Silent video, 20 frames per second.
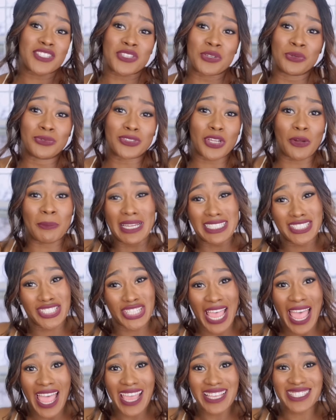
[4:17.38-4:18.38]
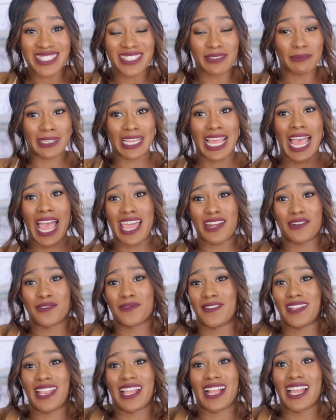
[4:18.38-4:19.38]
Tuned on my chest, but I
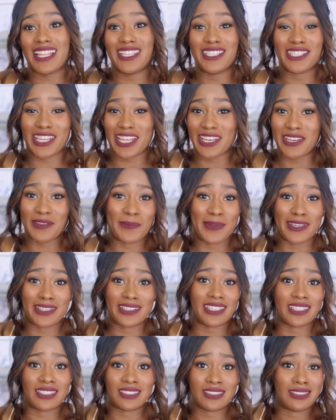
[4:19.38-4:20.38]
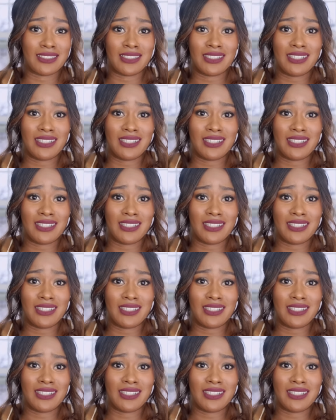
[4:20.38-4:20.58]
don't feel like I look any bigger.